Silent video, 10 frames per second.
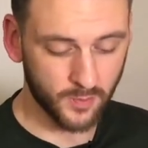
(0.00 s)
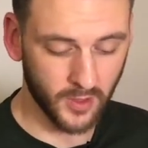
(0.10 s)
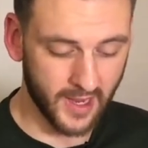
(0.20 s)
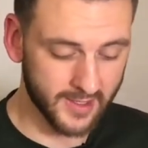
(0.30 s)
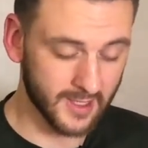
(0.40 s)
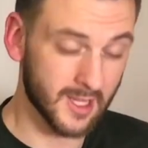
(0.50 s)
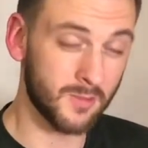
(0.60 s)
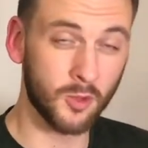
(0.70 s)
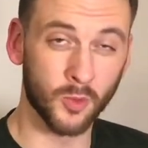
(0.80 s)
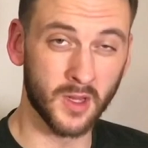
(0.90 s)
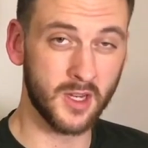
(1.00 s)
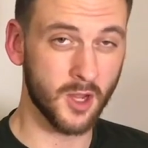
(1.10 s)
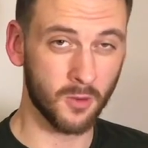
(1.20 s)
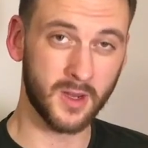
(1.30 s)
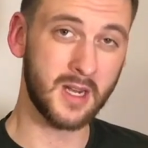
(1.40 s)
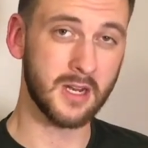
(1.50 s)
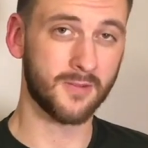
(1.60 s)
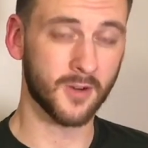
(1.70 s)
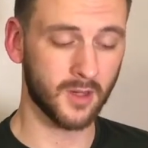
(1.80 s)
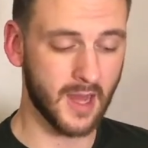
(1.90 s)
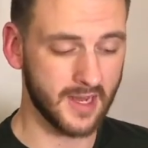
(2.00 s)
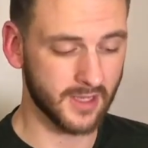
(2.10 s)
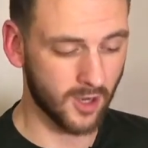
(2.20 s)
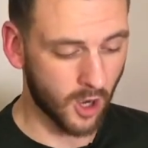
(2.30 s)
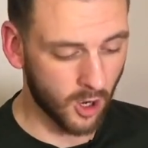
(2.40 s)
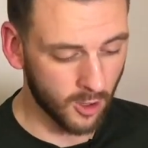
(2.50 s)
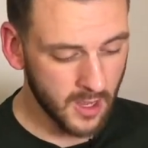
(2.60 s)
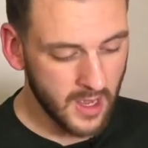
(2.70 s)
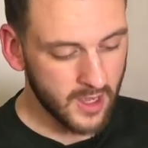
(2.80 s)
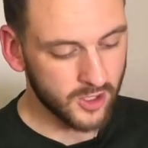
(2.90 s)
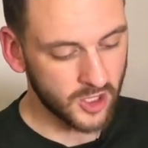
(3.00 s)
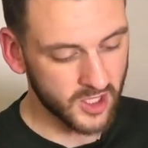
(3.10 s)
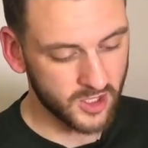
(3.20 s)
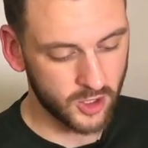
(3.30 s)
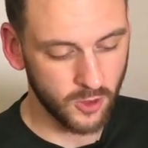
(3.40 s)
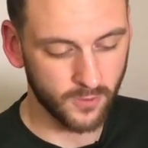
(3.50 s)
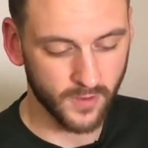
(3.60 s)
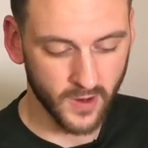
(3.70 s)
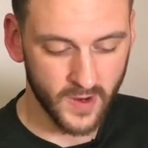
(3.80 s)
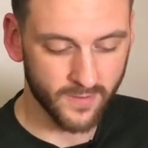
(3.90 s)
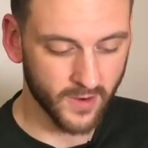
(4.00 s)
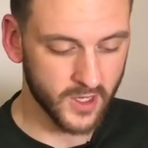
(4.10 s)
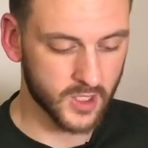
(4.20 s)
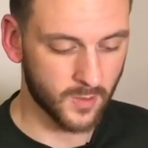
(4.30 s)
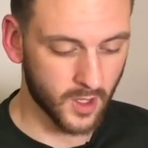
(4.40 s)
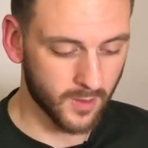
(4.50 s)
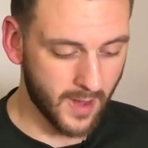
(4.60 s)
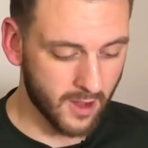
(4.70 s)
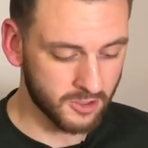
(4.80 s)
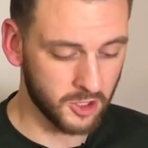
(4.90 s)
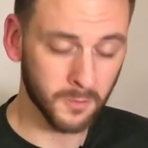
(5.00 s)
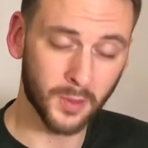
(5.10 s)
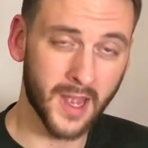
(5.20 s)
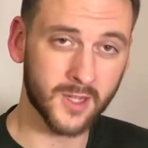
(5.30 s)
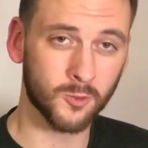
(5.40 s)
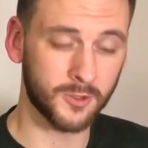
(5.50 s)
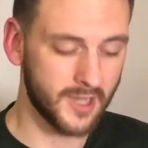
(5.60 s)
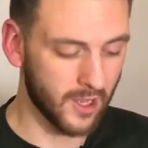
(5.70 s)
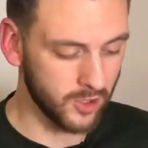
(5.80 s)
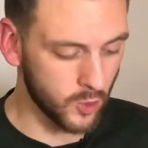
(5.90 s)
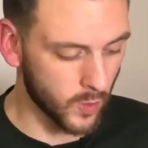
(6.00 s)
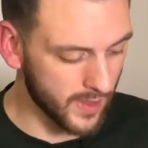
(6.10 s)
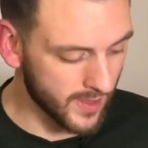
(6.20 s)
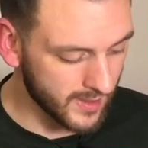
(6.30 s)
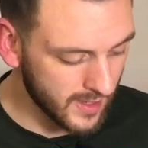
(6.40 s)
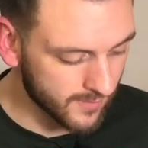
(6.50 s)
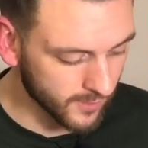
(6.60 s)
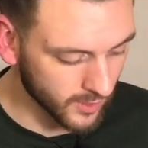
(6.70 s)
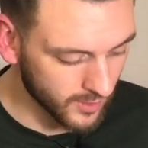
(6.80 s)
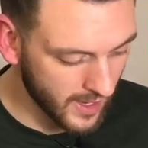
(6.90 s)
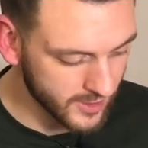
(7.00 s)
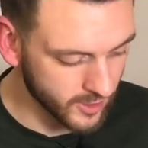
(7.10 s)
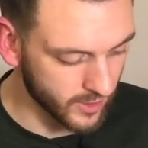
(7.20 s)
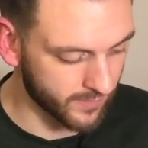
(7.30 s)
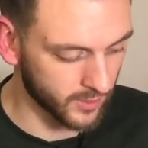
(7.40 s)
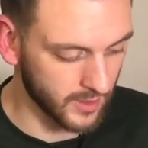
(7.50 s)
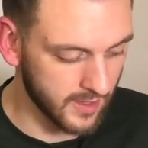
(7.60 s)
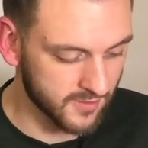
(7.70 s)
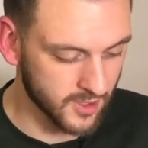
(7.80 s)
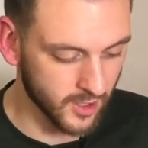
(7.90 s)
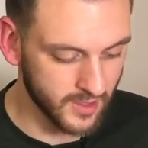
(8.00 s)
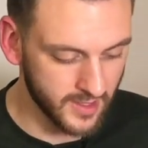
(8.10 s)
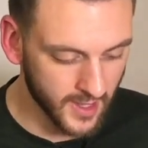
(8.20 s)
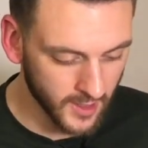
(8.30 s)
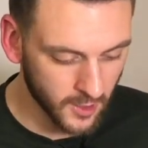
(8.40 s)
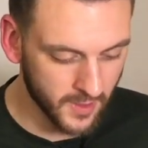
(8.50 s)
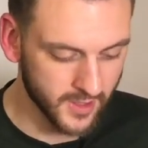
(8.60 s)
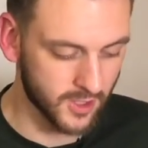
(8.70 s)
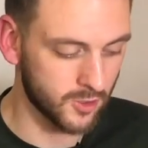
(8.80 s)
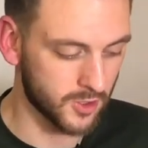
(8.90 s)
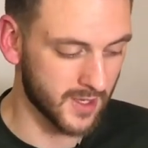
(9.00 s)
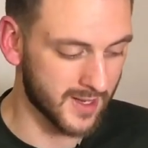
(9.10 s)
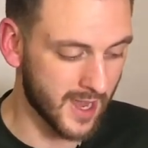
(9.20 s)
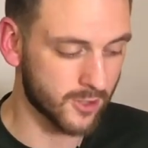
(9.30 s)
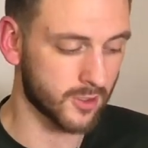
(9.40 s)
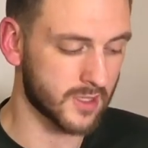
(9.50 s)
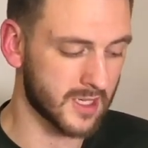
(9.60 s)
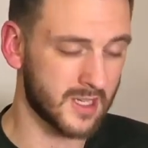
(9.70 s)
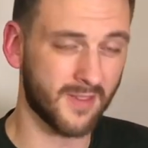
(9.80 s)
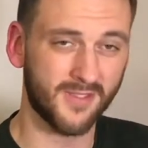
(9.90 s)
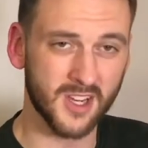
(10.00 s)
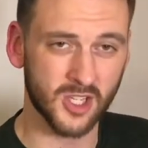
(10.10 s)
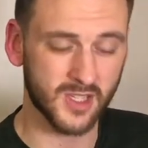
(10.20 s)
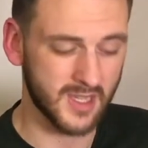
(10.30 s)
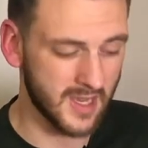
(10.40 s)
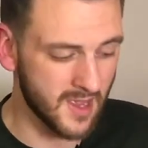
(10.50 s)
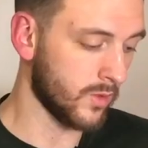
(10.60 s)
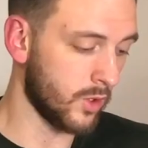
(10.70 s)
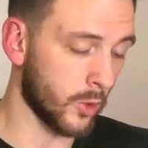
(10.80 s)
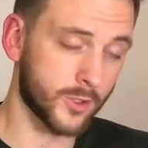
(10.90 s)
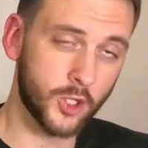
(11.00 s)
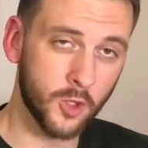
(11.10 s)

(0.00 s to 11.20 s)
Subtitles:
planting them, you really don't need to fertilize at all. Just do very, very small amounts. Your plants will tell you when they need fertilizer. If your leaves start to yellow, that's usually a nitrogen deficiency or too